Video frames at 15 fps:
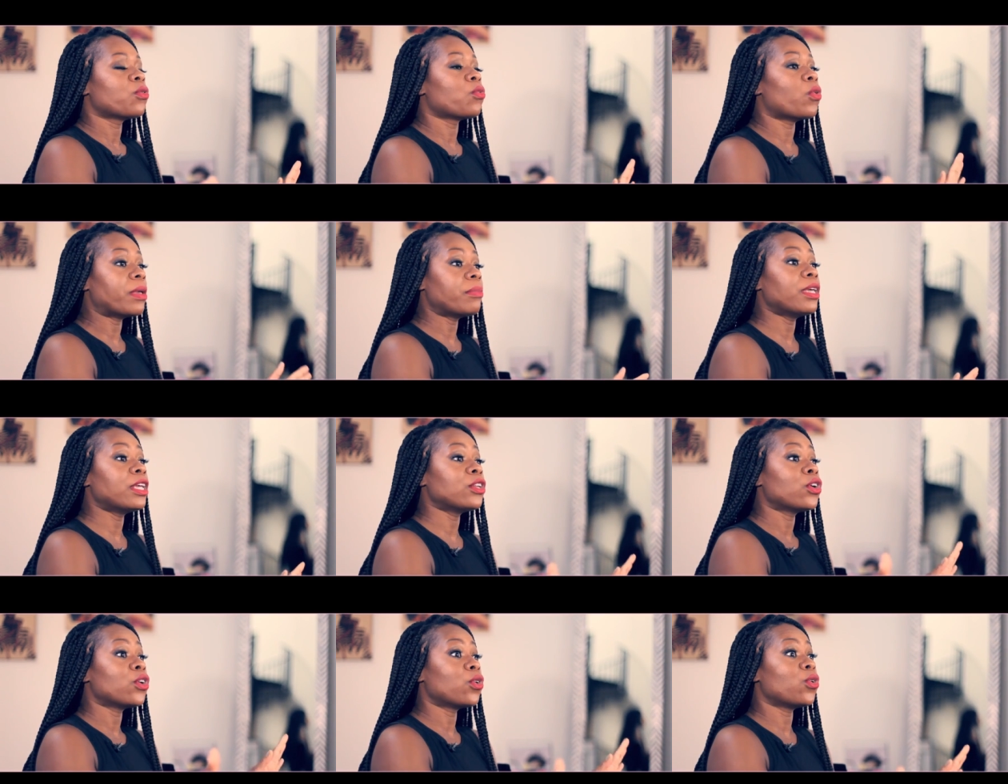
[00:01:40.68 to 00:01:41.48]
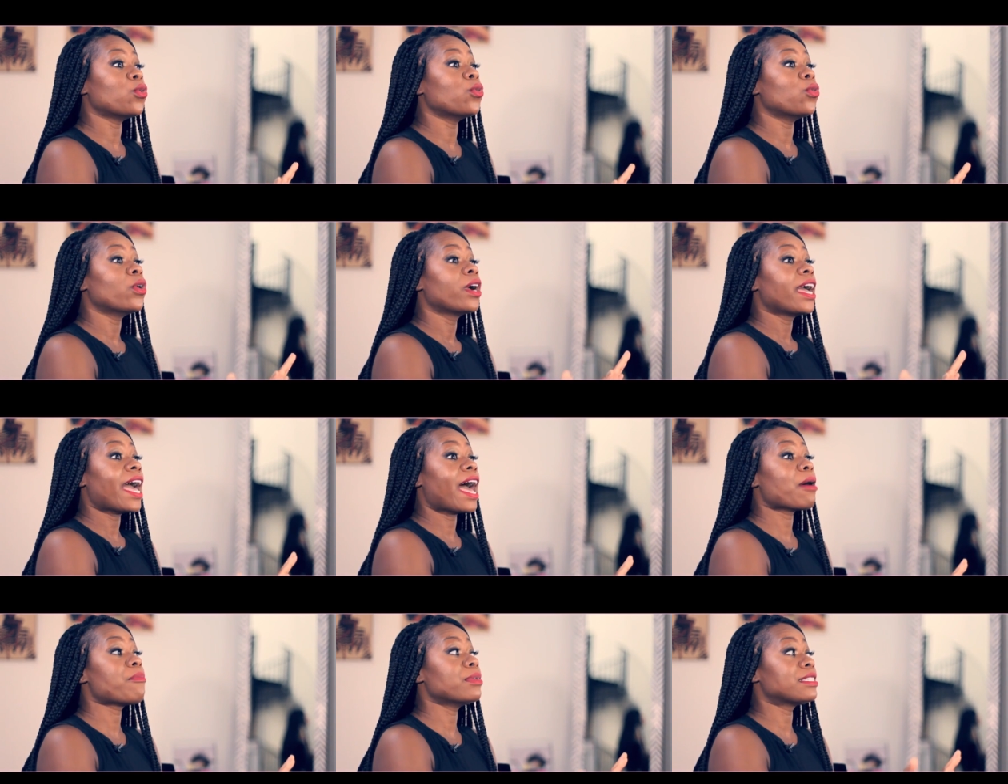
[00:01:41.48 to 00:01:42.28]
Women who
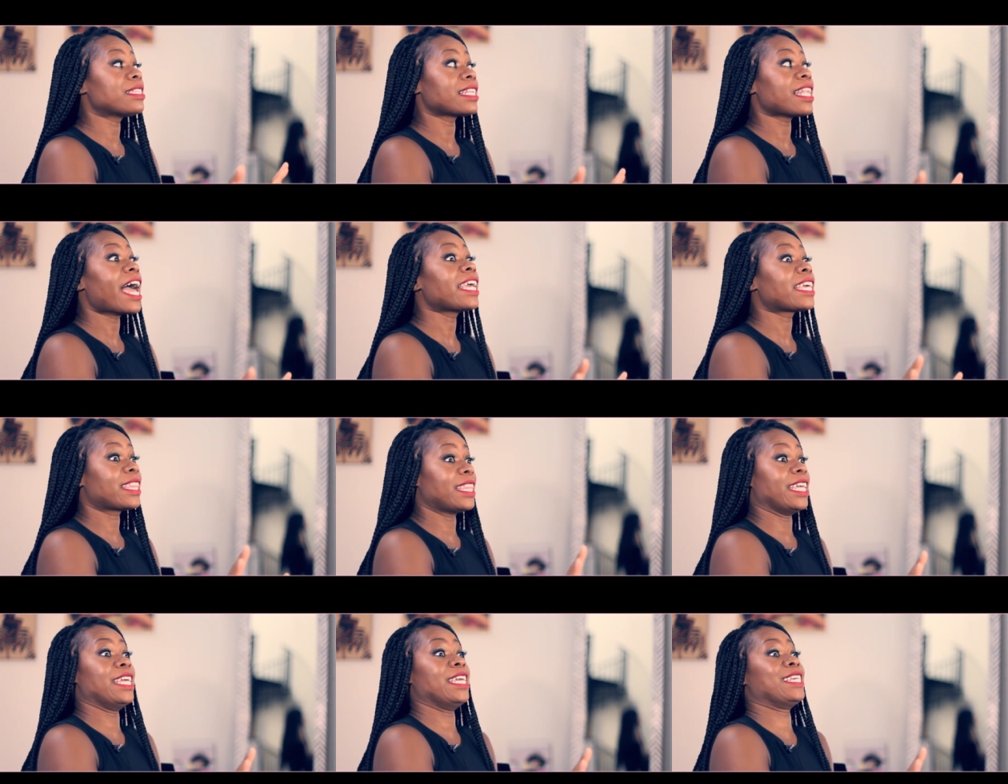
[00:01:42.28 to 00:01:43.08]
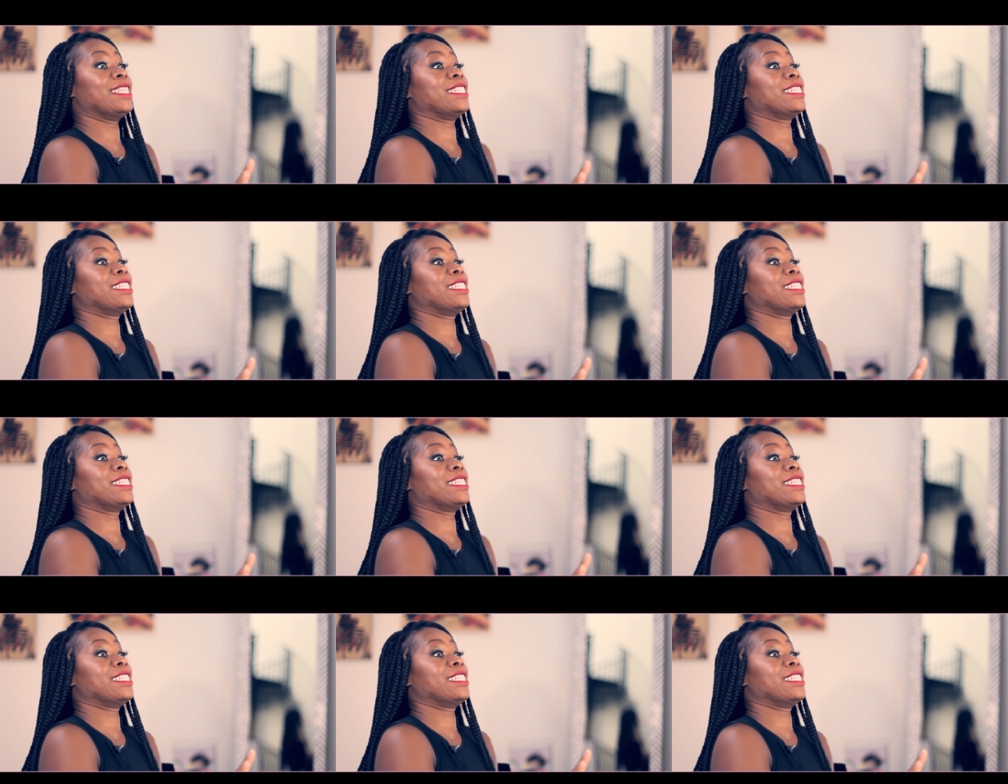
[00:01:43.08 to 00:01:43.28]
happen to like things